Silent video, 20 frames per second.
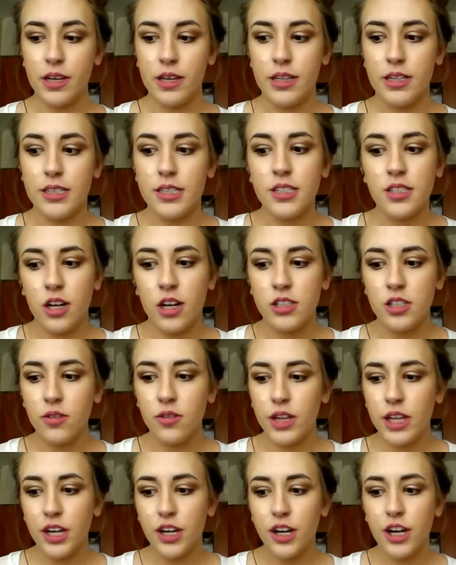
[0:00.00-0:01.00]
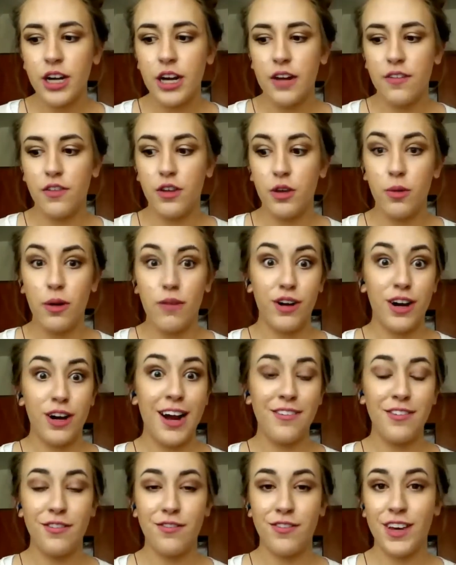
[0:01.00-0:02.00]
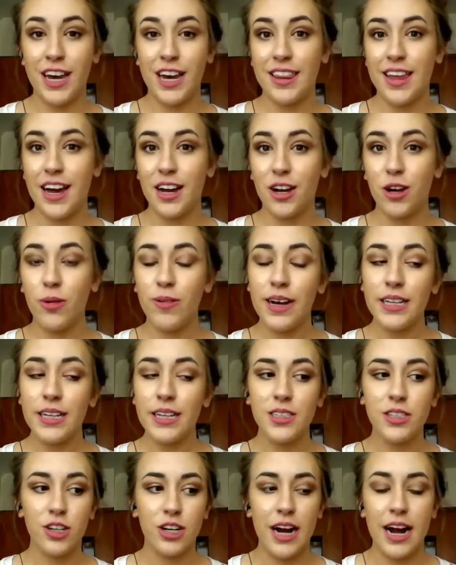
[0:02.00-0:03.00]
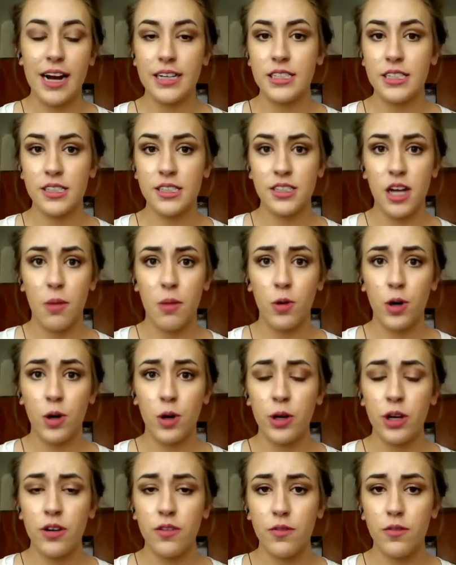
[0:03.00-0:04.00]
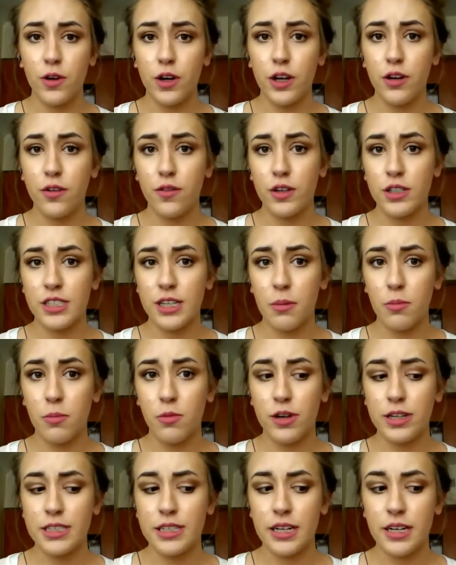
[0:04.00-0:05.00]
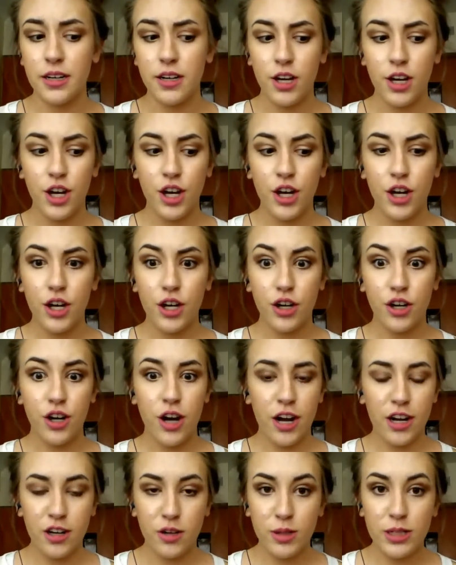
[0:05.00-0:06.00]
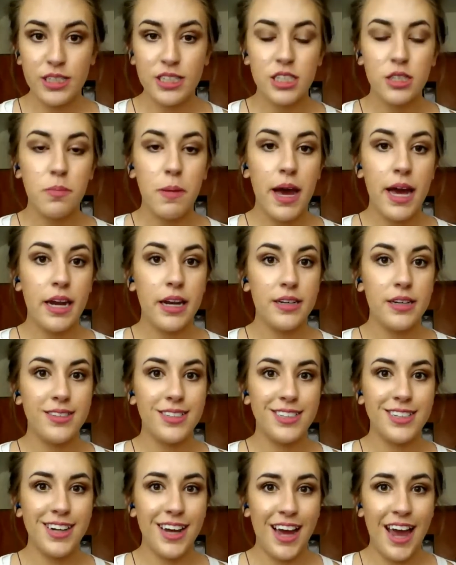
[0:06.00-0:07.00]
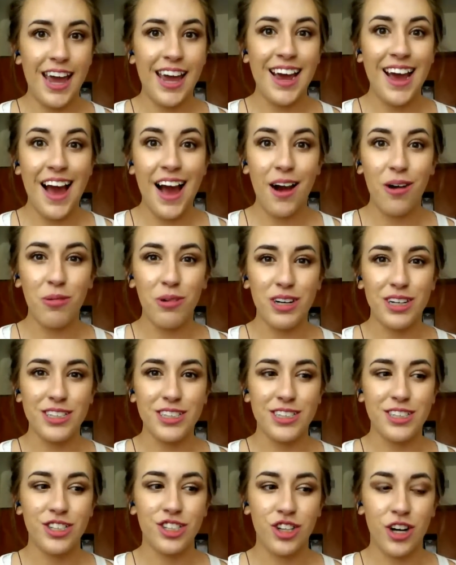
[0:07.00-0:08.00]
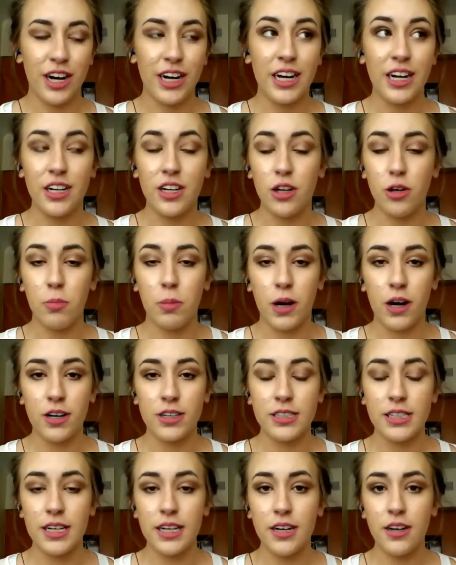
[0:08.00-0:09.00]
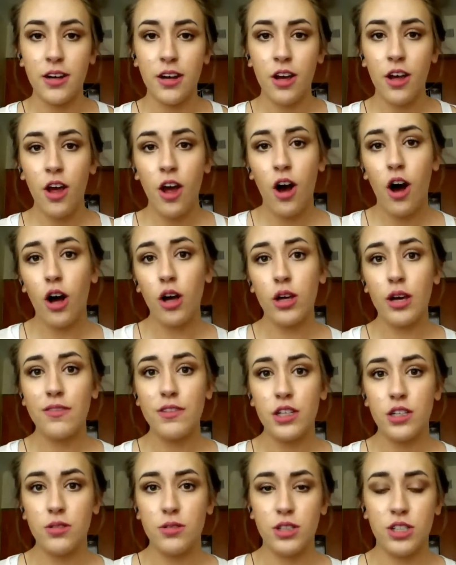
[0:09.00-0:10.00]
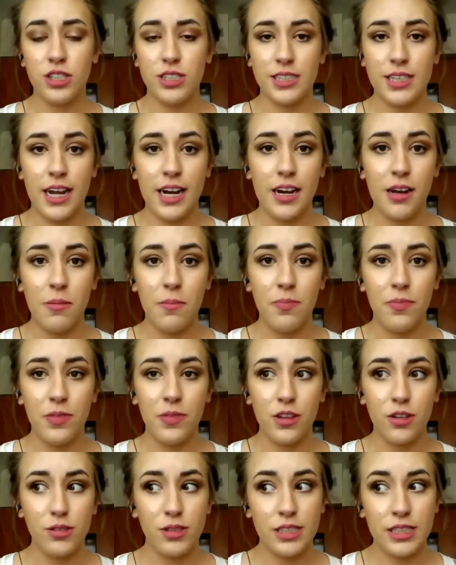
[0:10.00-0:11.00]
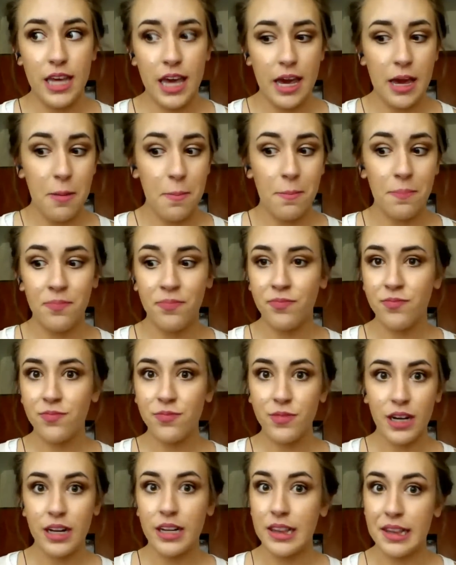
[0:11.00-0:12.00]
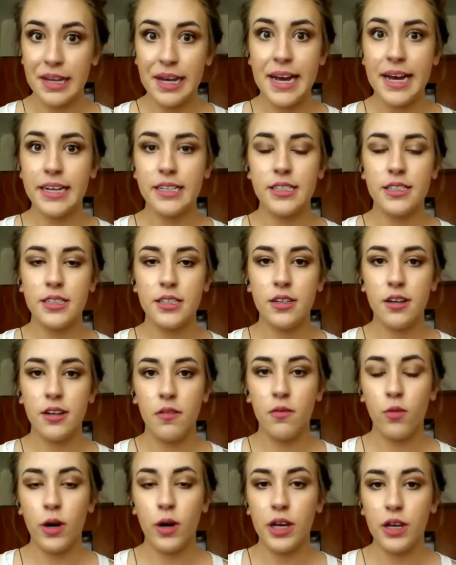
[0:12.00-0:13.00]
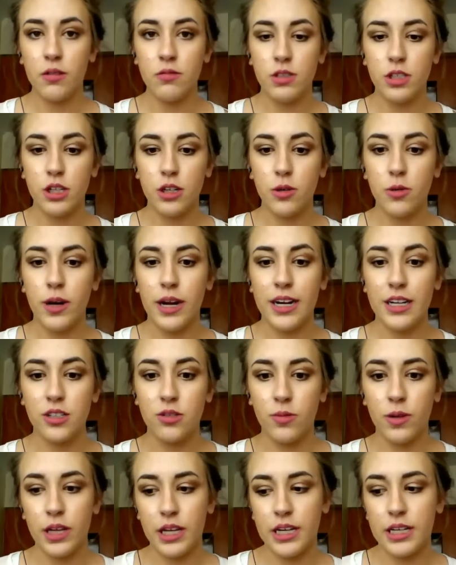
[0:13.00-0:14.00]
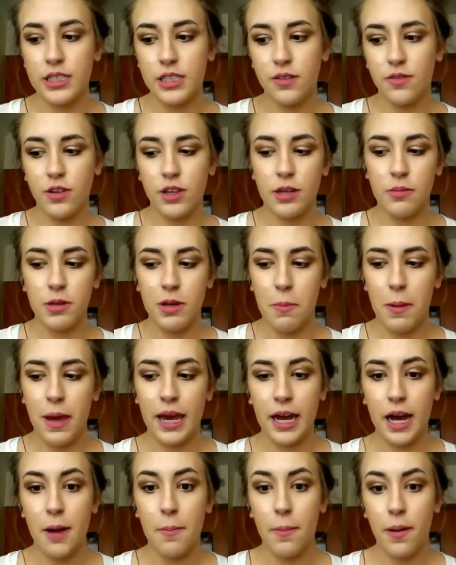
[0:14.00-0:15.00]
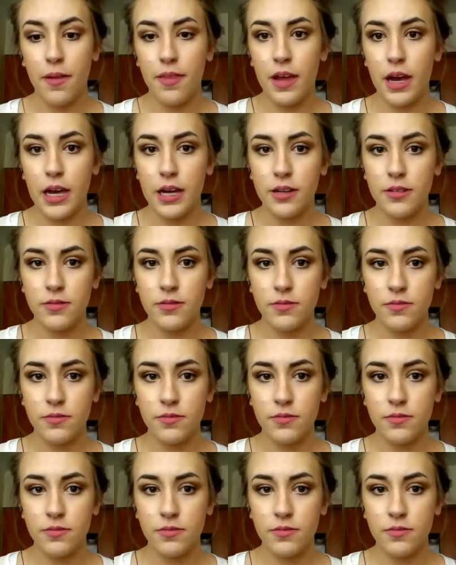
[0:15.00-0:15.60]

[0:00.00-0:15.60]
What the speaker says: This is also really good if you ever have a VA that quits or has to stop working for you for some reason. You're not going to spend 8 hours training a new person. All you have to do is just send them those same lists of what you do, and it's really easy for them to pick up on that.